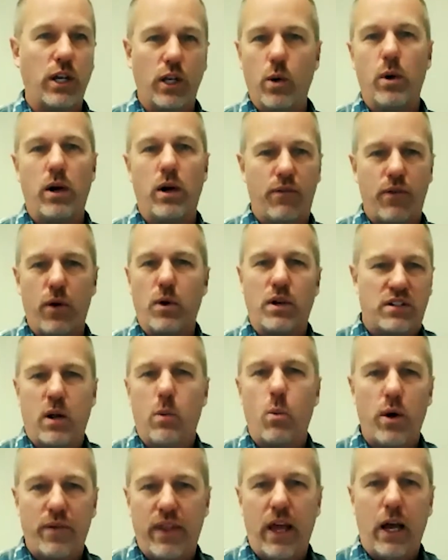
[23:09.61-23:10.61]
You want to focus
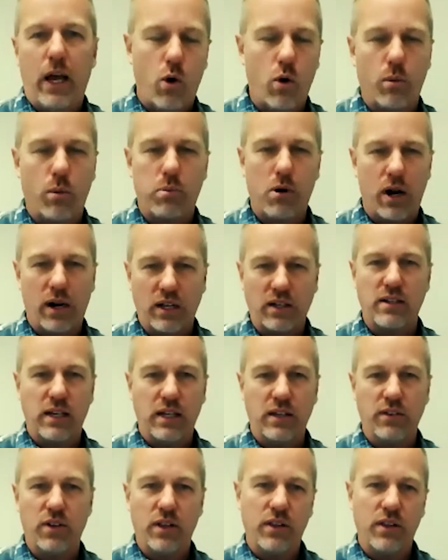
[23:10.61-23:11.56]
on what that core product is.